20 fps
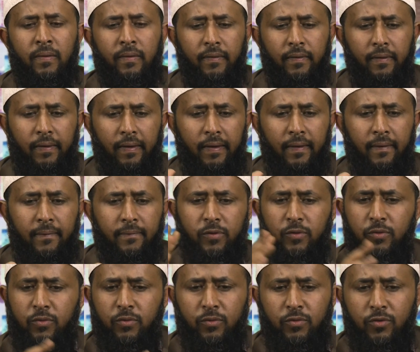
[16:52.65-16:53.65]
Okay,
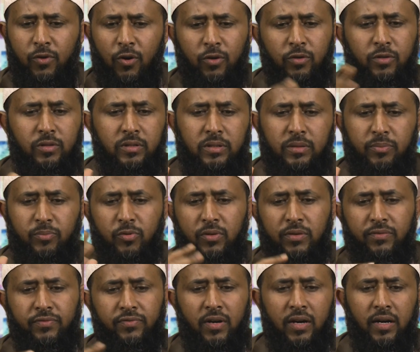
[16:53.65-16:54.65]
you don't
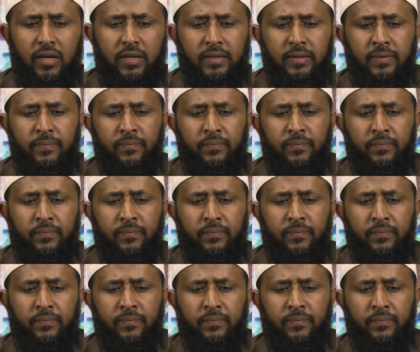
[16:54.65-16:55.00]
purify